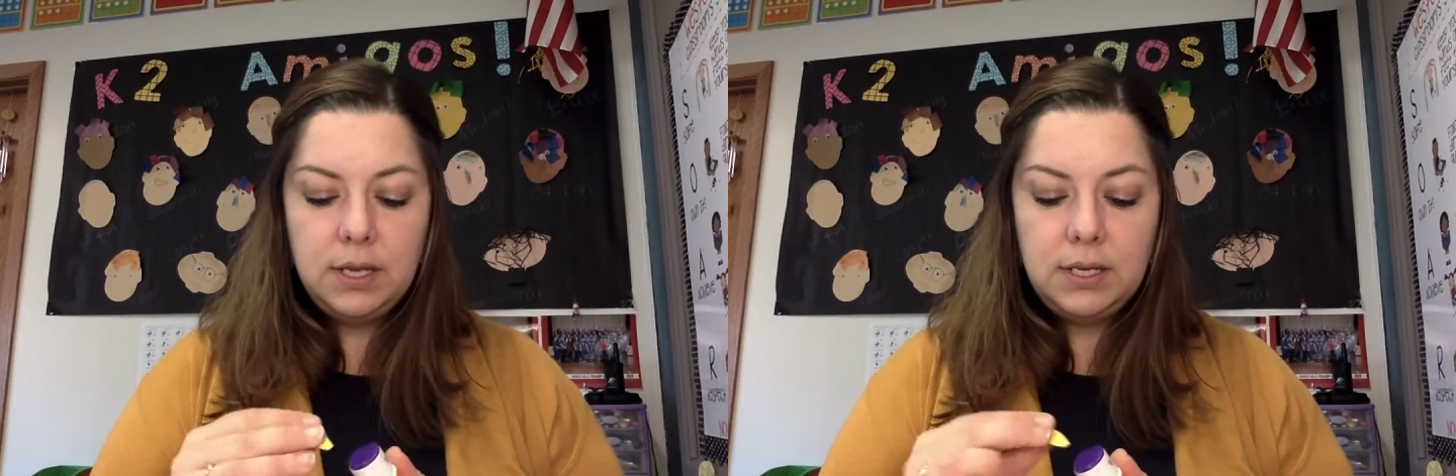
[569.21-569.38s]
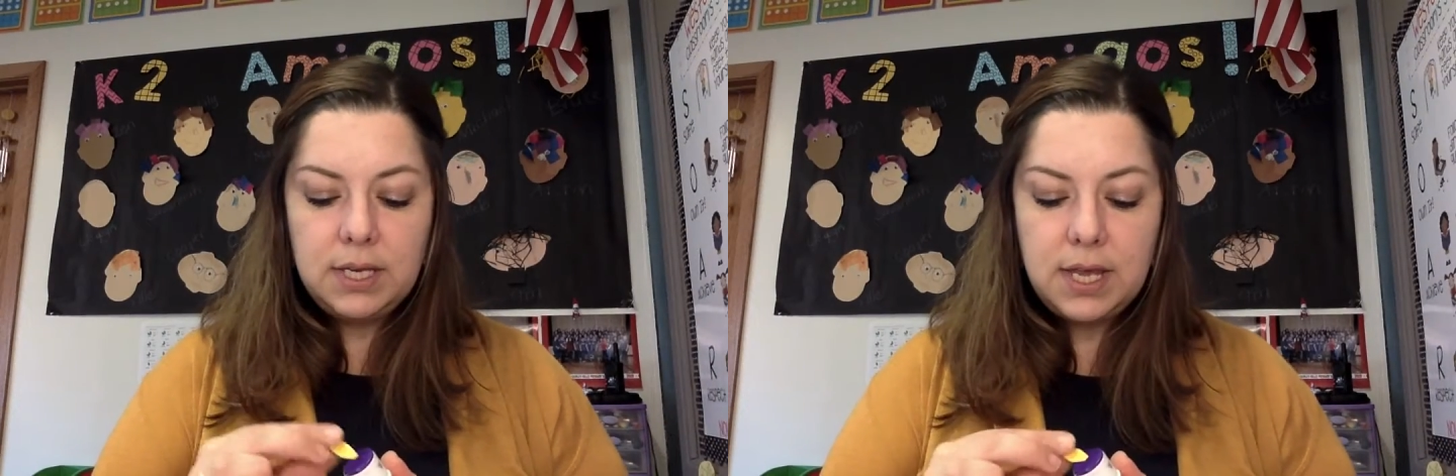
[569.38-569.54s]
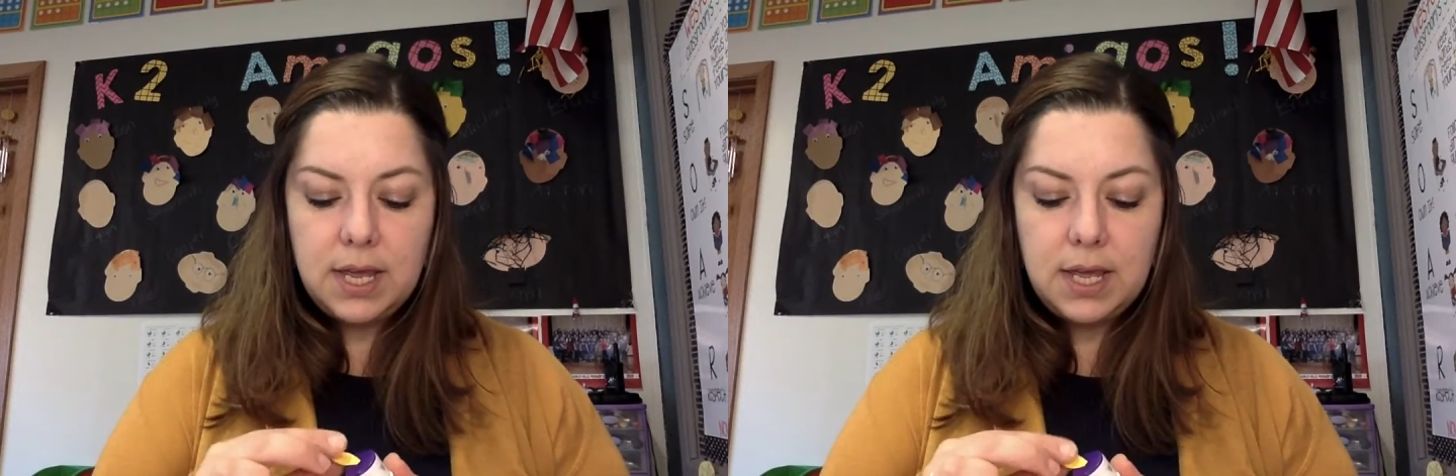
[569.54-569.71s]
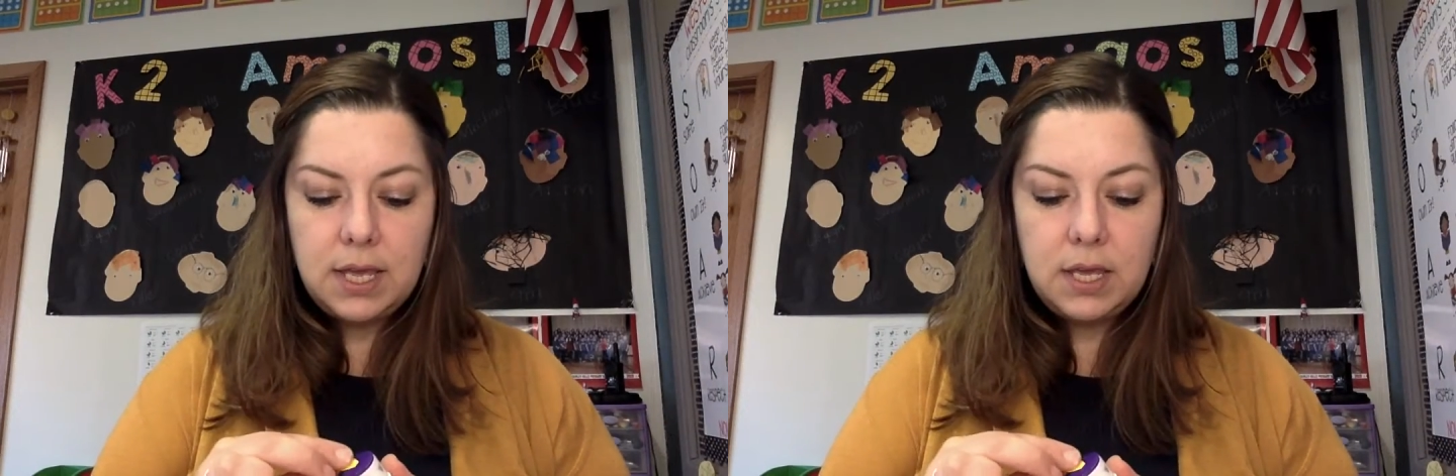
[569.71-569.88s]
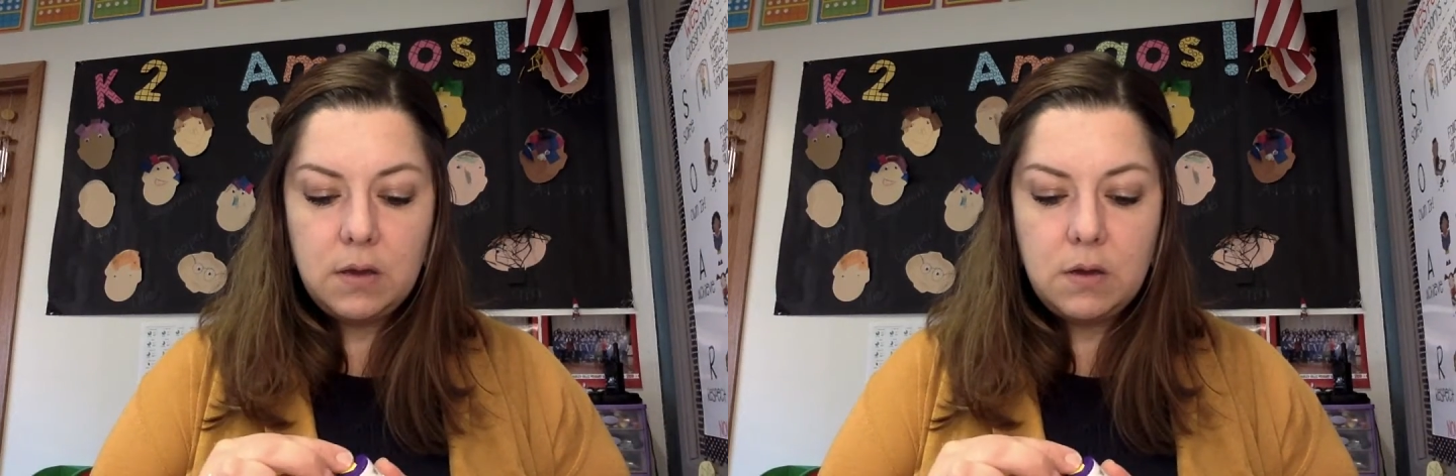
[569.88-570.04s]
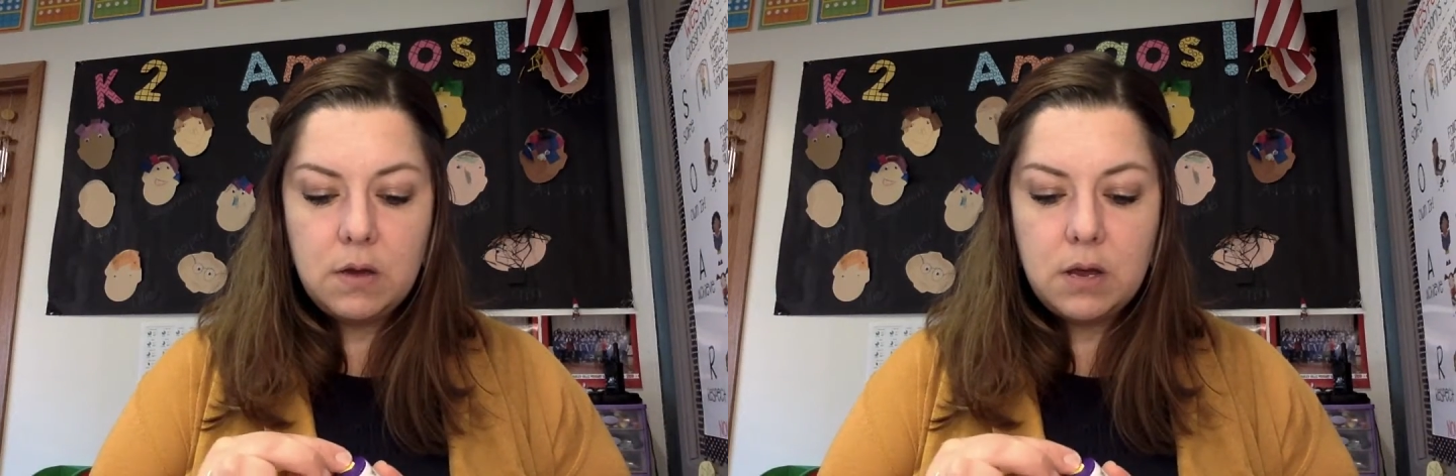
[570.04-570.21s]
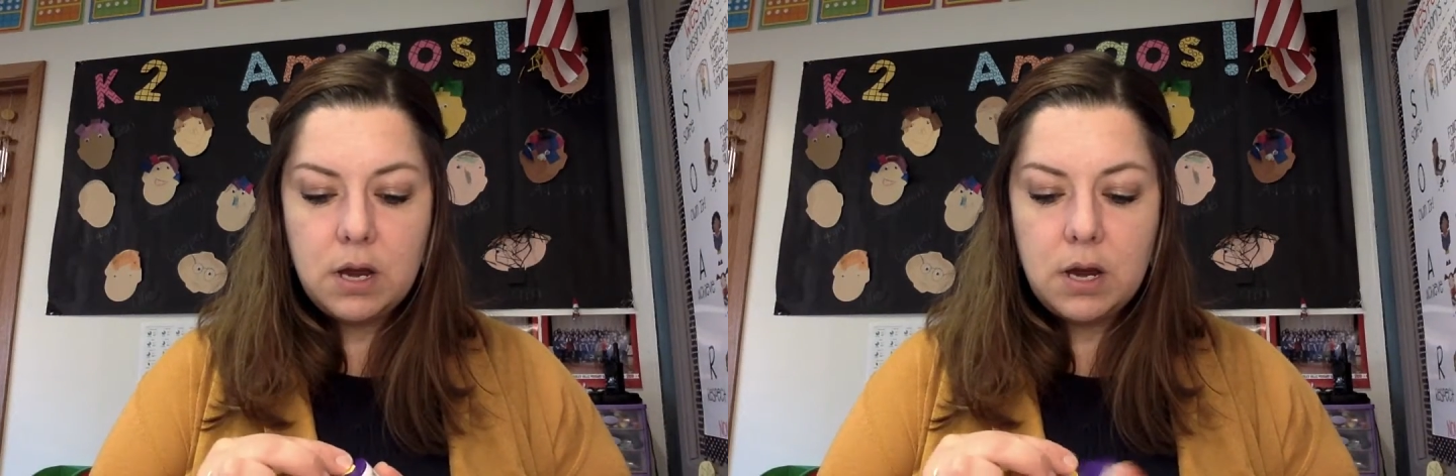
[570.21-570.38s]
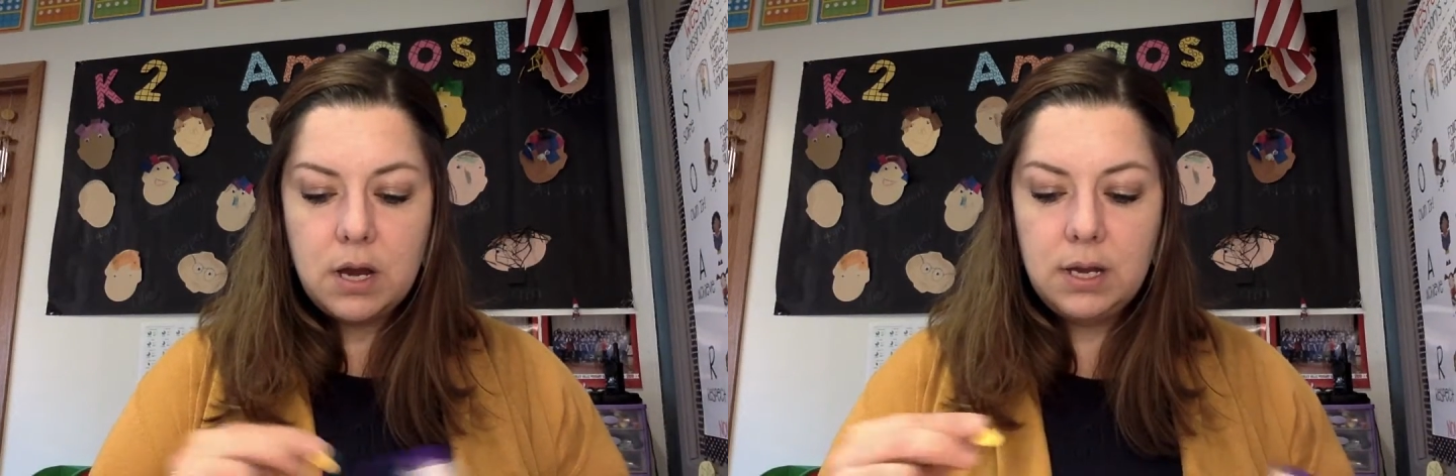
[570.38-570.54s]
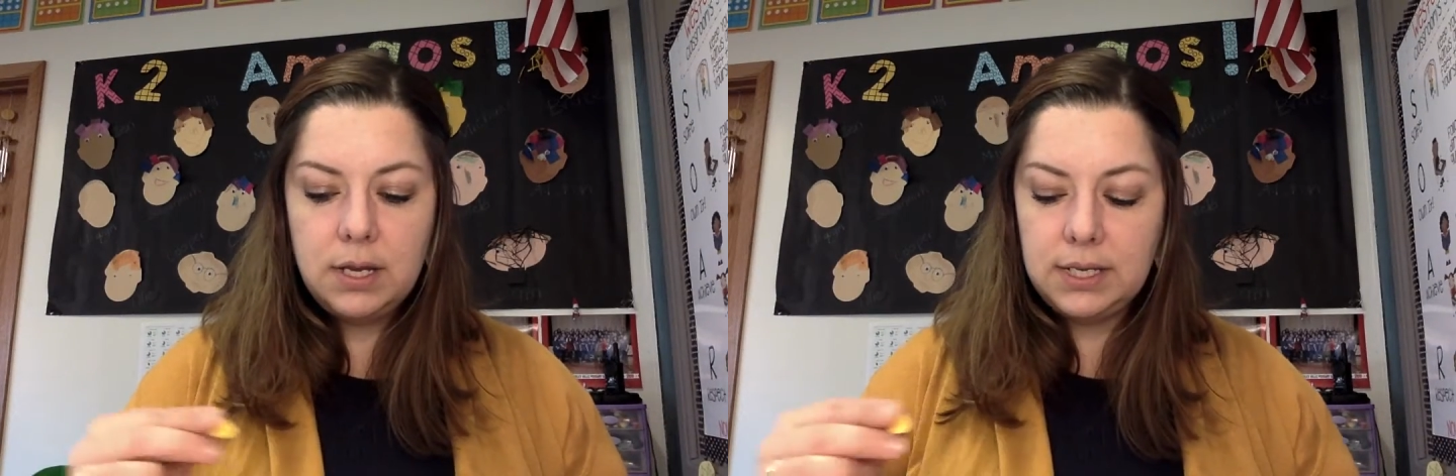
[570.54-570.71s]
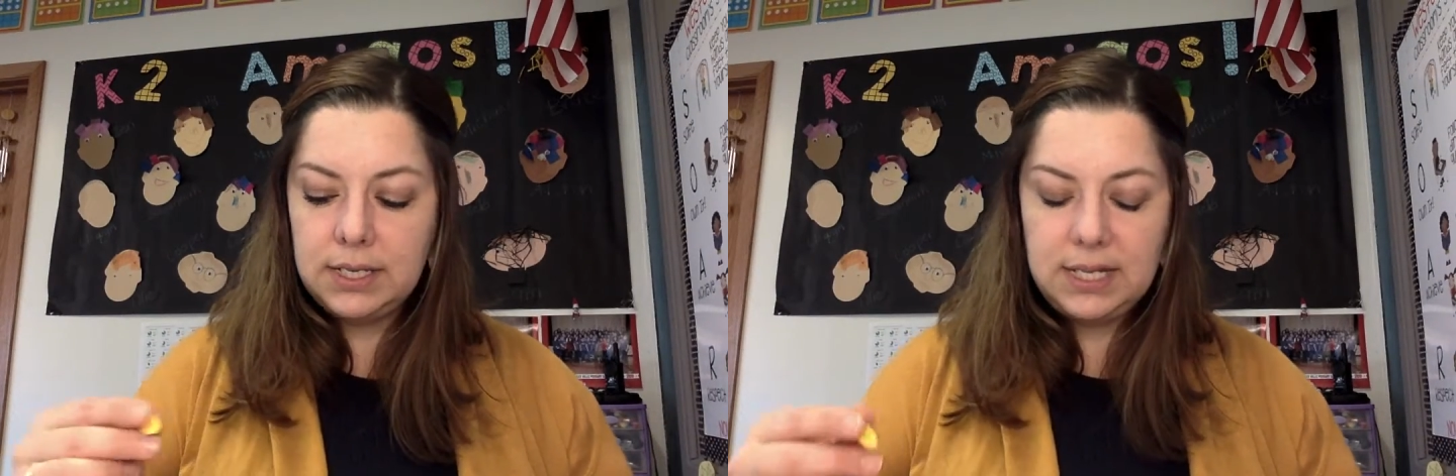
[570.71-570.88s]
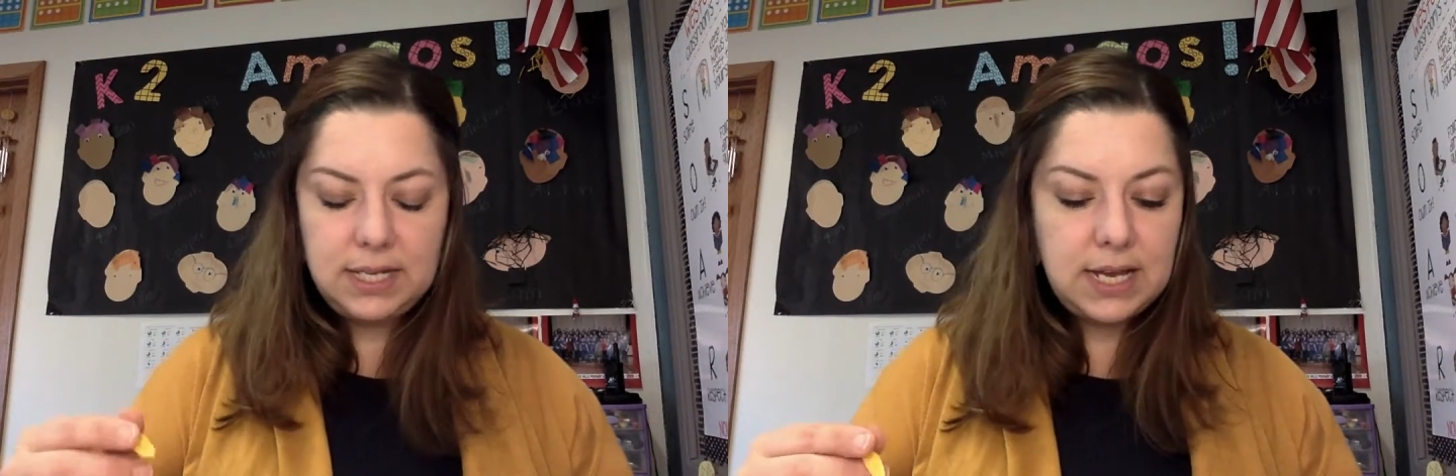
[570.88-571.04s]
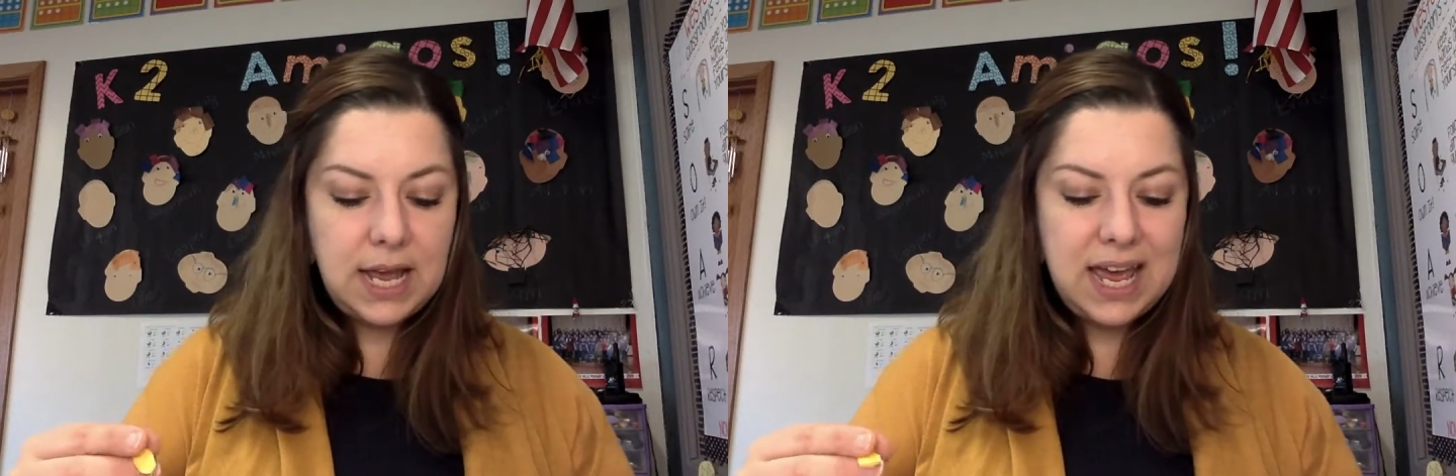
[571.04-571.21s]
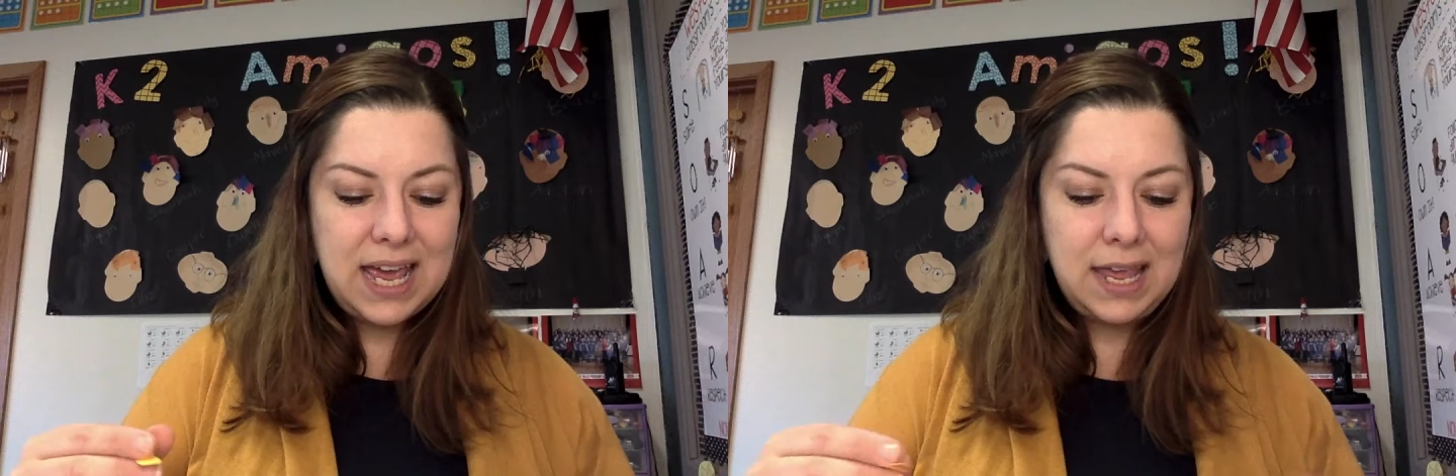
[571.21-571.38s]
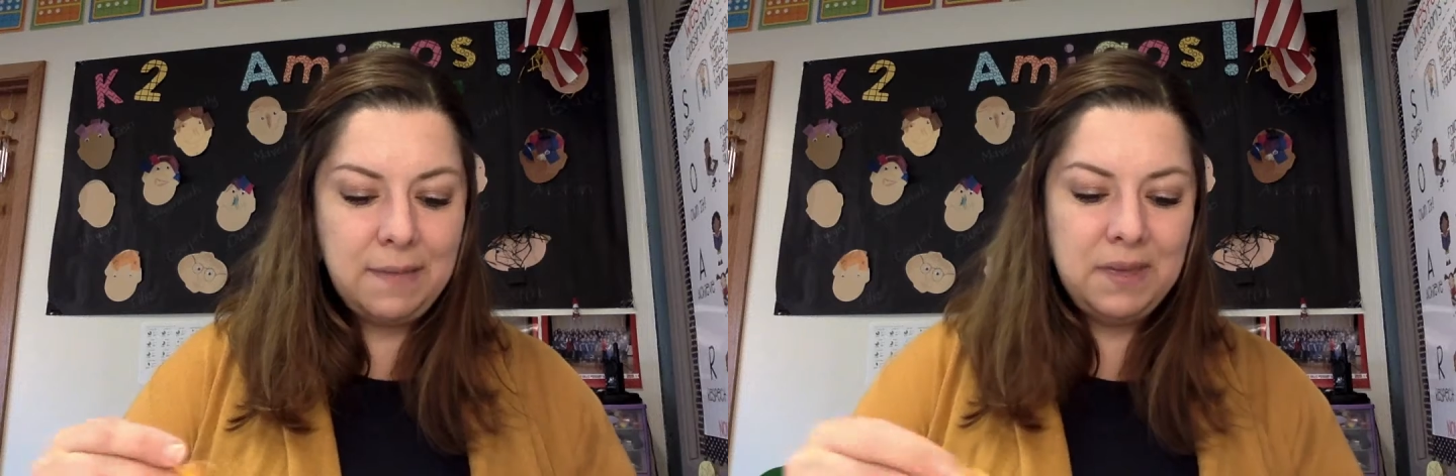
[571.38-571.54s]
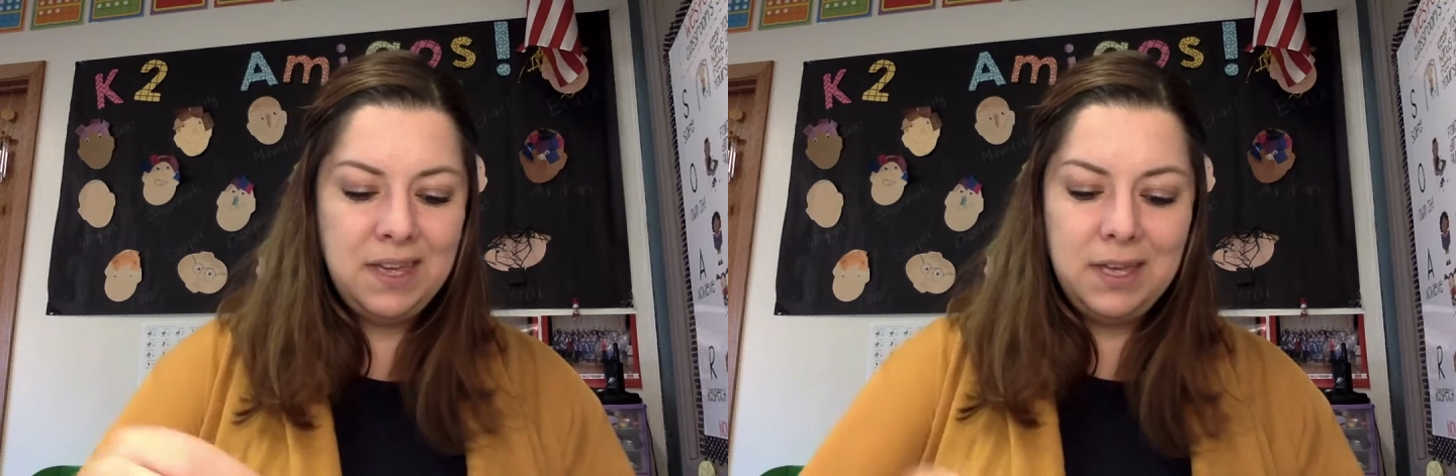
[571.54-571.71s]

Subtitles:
Take your time.